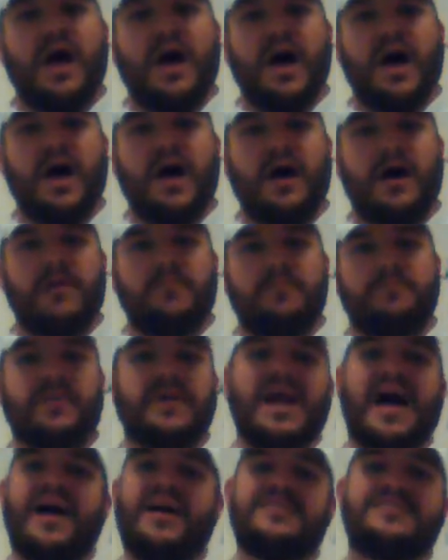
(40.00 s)
Um, but
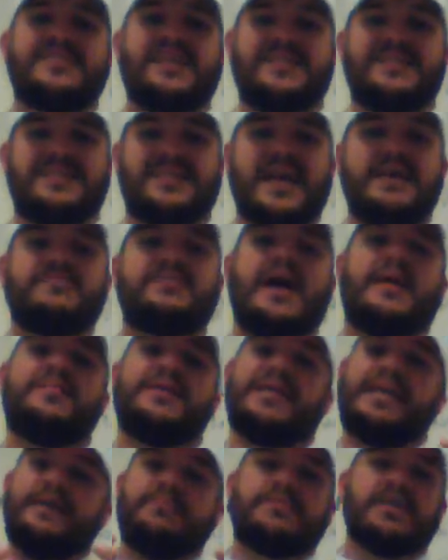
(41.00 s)
as, at the same time,
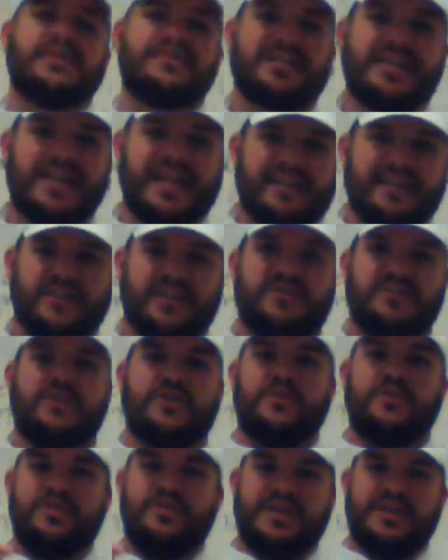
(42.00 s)
it keeps us connected. You
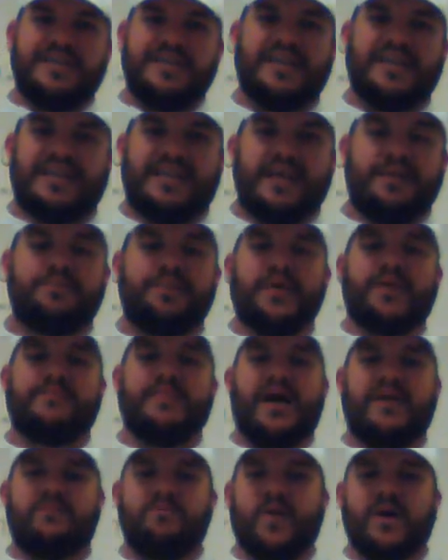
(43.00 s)
know, you get to keep hearing
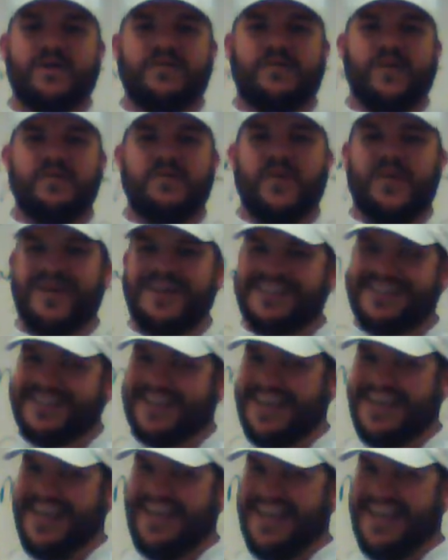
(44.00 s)
my wonderful voice.